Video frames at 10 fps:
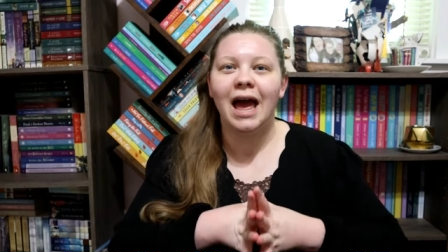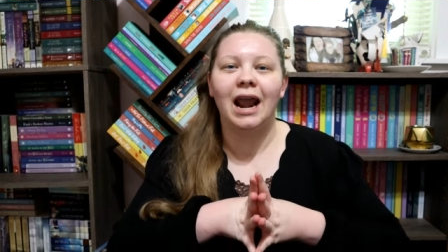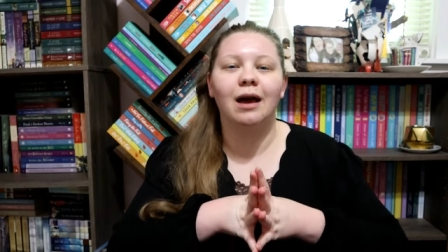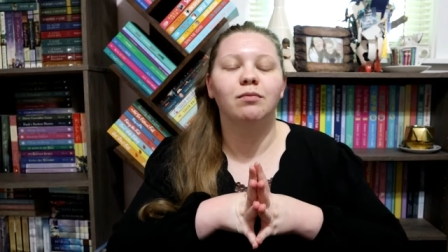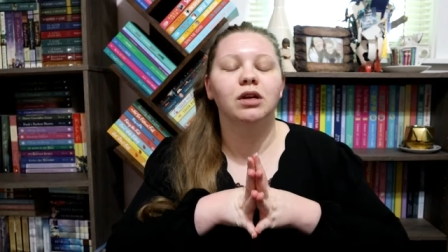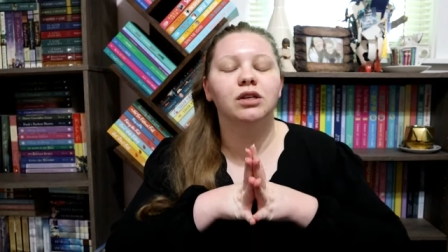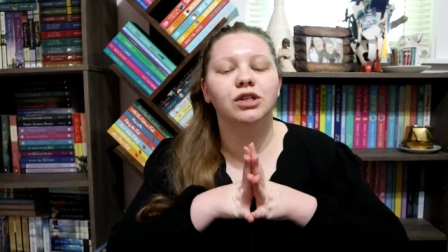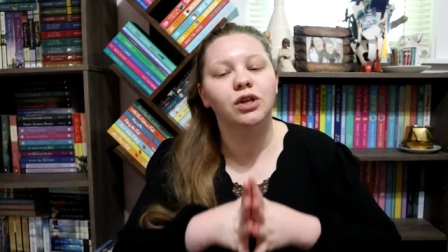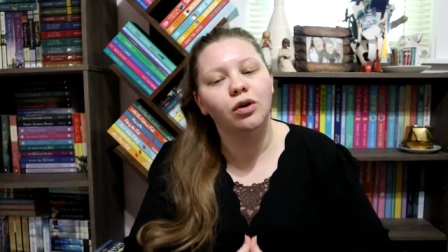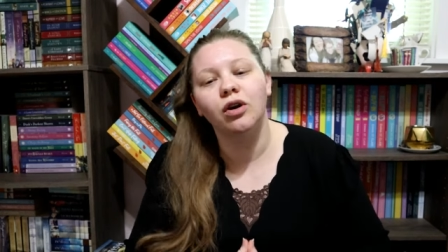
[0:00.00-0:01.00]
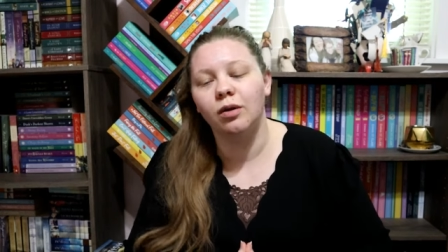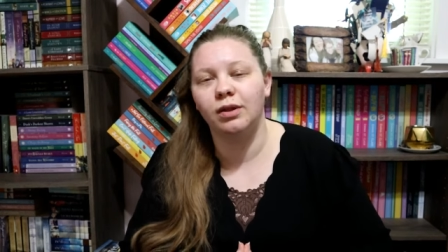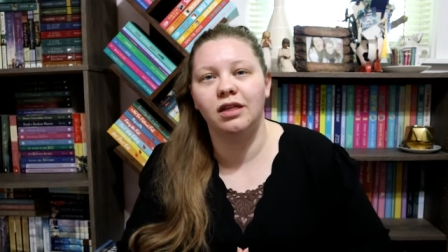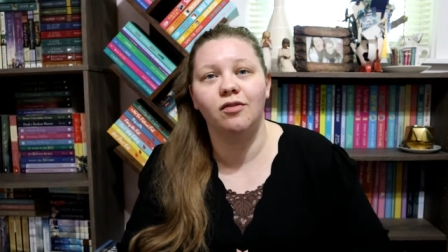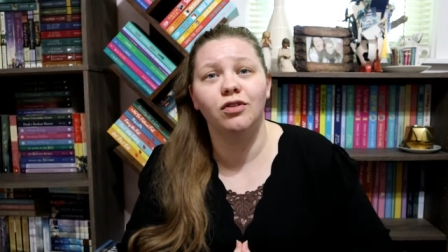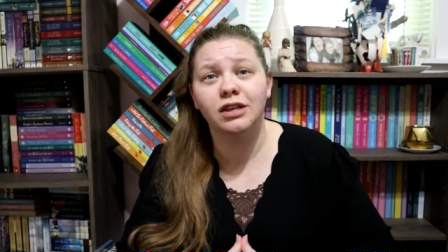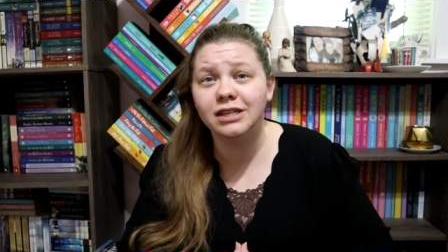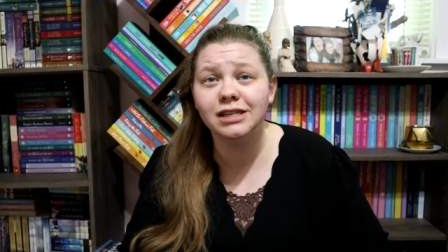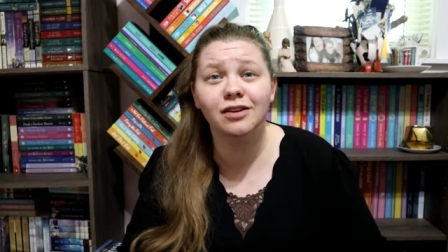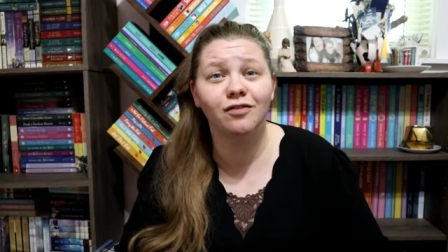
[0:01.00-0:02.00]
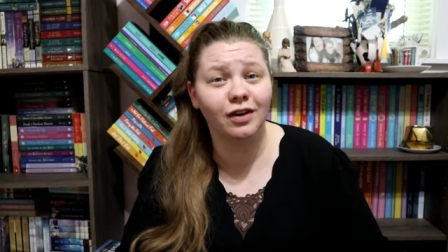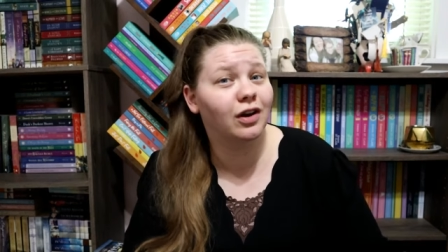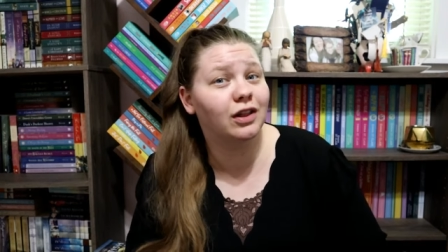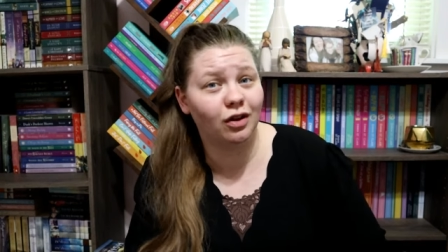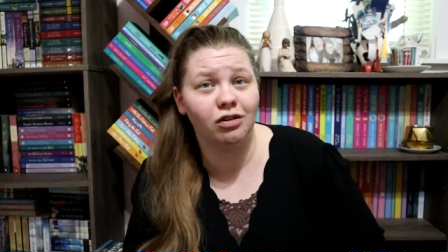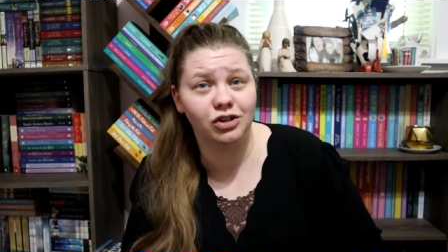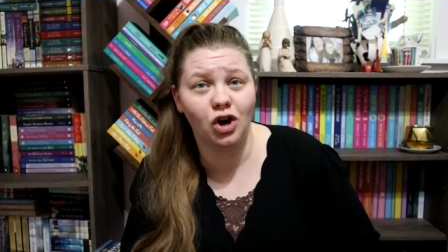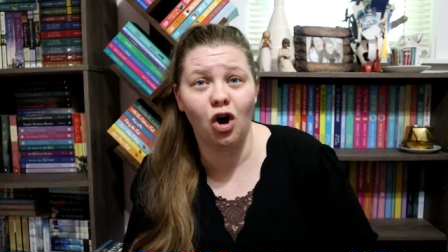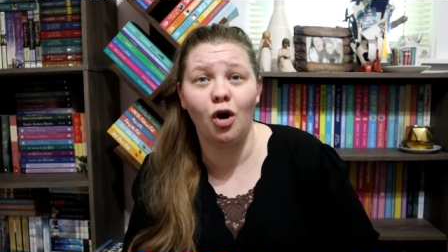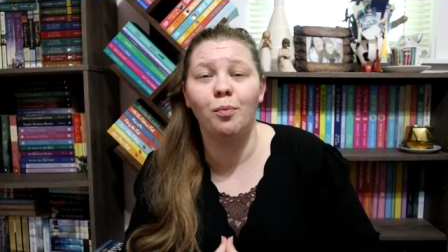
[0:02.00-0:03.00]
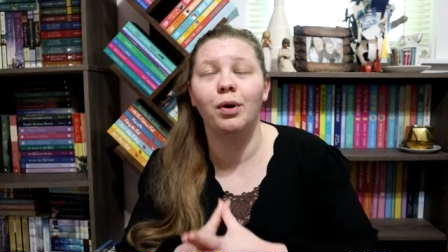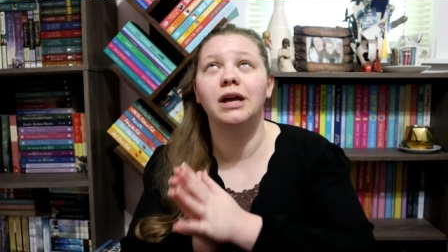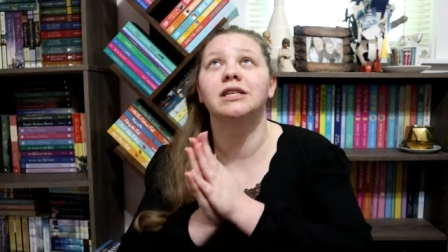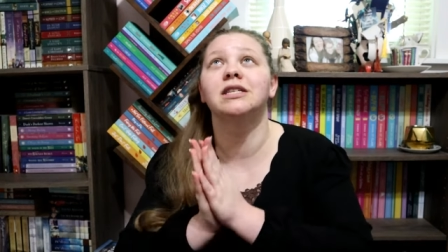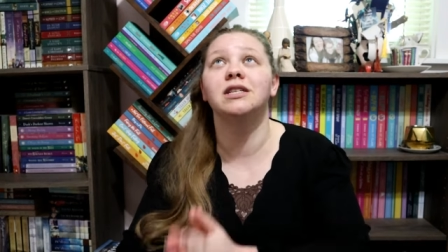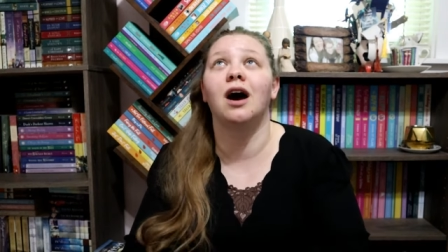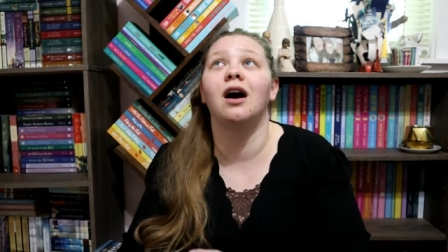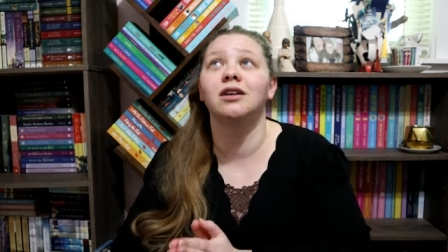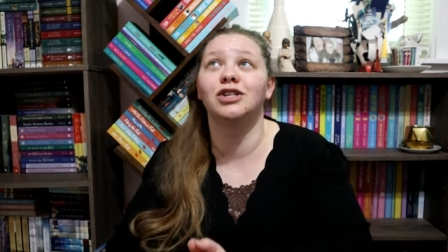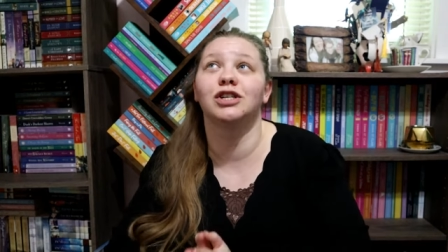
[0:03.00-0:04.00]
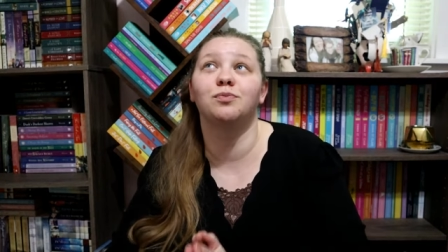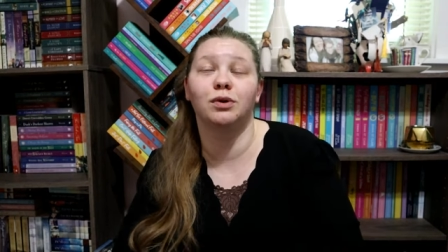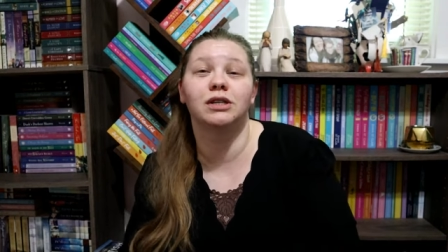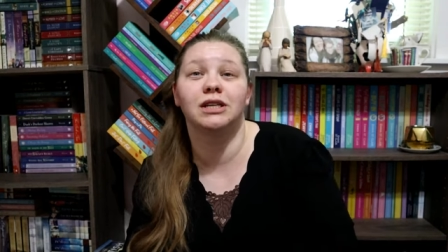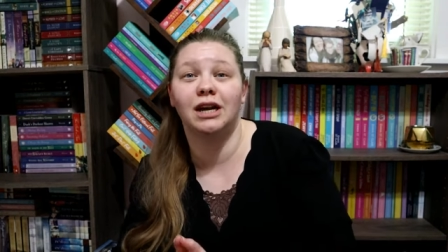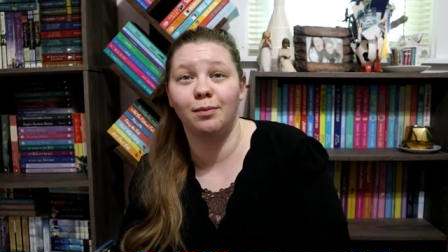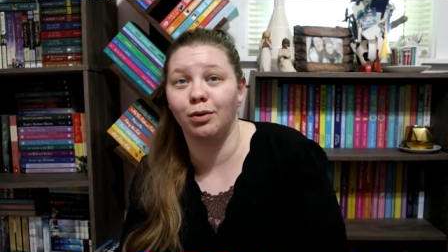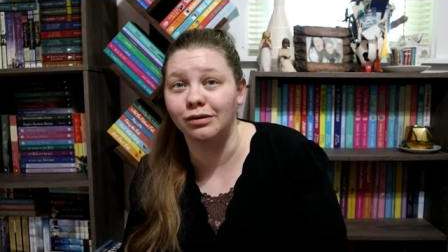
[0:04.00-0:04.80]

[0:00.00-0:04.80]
And I'm so incredibly thankful. This is a very large haul, but it's not just books that I